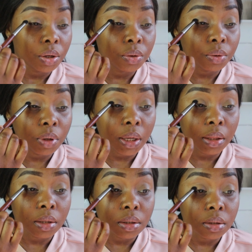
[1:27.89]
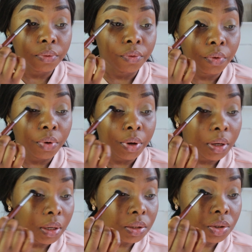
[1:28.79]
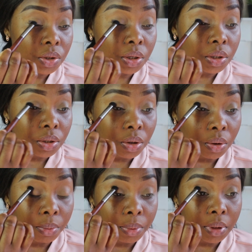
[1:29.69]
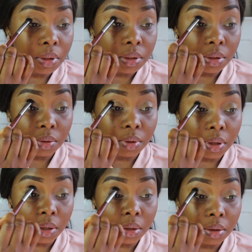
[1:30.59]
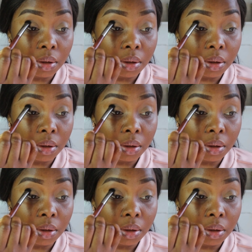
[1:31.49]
like this foreign exchange companies, like